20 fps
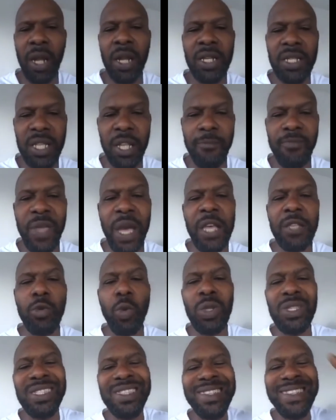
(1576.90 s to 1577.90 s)
Listen, that is
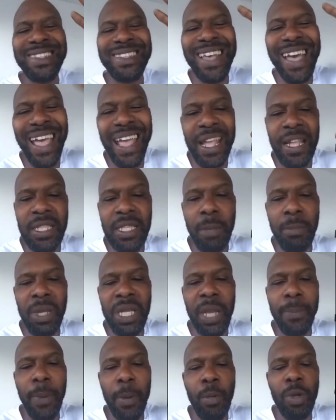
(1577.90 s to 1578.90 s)
what designed to
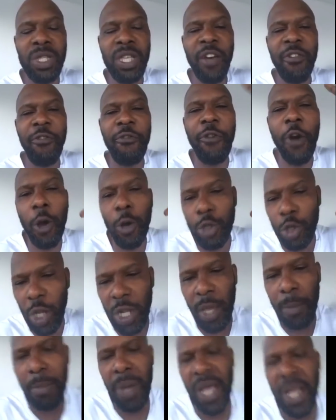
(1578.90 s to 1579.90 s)
make a promoter fuck with all
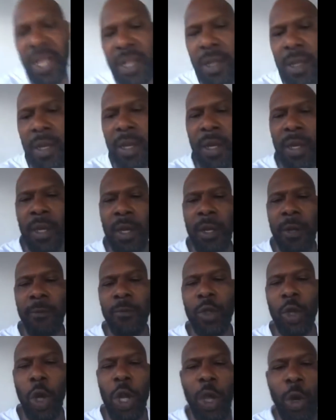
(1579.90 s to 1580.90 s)
their mind.
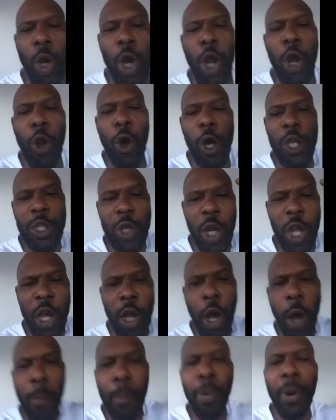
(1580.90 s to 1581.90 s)
So all they will lose all their
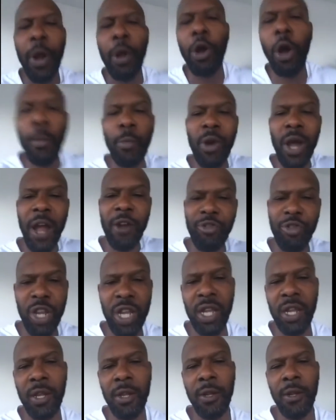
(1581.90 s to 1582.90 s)

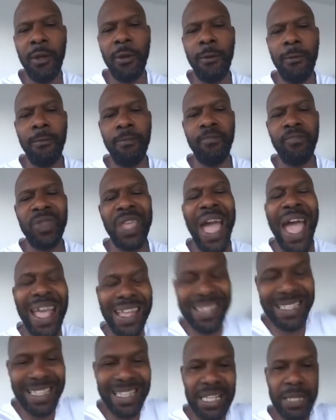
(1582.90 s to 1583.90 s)
camaraderie.
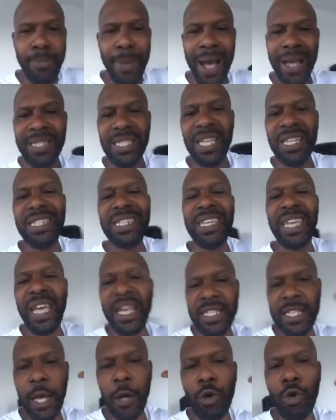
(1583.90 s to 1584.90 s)
I see this backstage
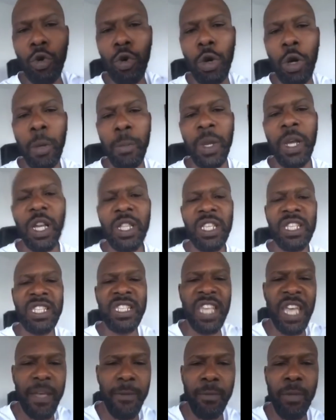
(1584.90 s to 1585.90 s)
years ago because the
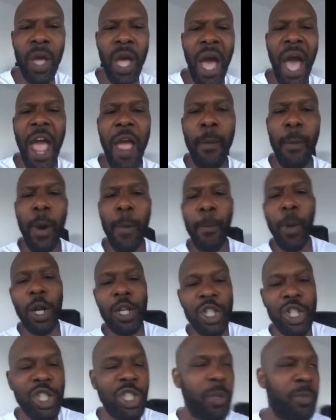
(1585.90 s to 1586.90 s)
same, I remember
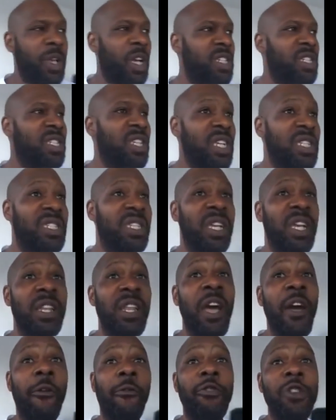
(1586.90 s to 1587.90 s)
Bungie used to be on stage
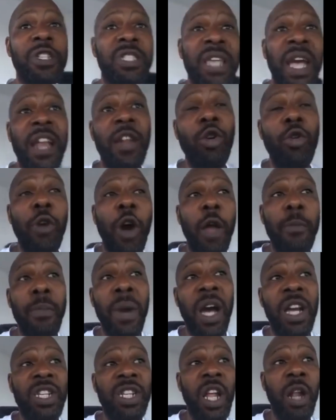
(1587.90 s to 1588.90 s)
singing freestyle on
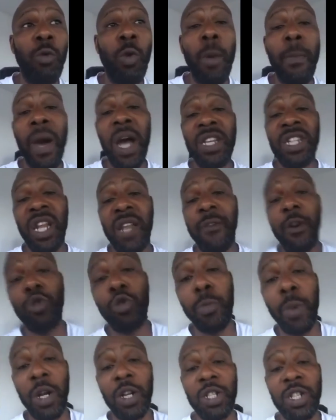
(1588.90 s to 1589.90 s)
Marshall. What Marshall ever
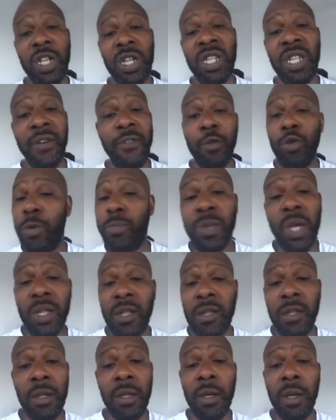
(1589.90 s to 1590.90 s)
do Bungie? He never do
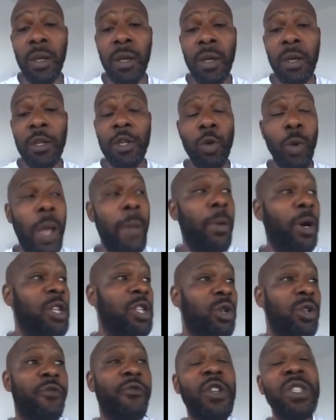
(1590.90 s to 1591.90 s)
nothing. So why
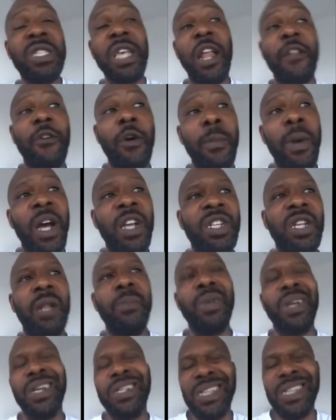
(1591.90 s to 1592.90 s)
Bungie freestyle for Marshall?
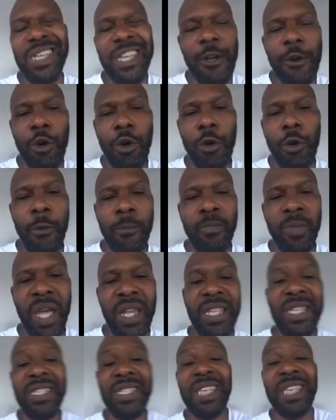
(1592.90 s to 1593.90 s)
Because ego.
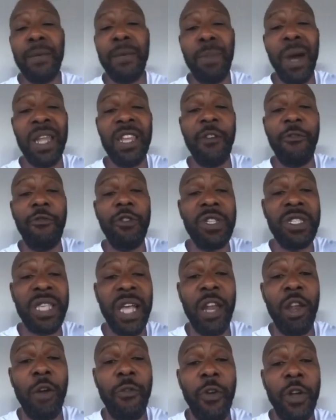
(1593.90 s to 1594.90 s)
And the same man you
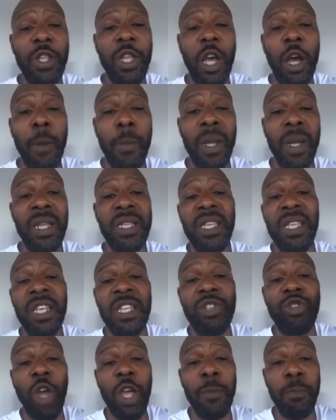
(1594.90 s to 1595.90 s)
freestyle now for the commander say
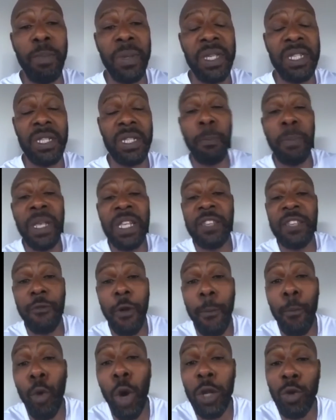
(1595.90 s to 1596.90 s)
this drawing peace. Peace
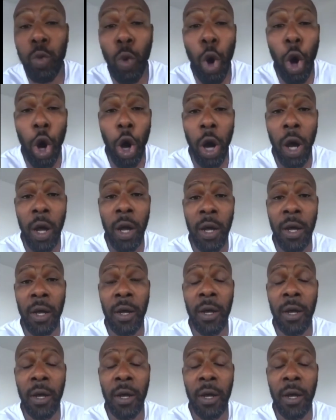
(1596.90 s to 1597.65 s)
from what war?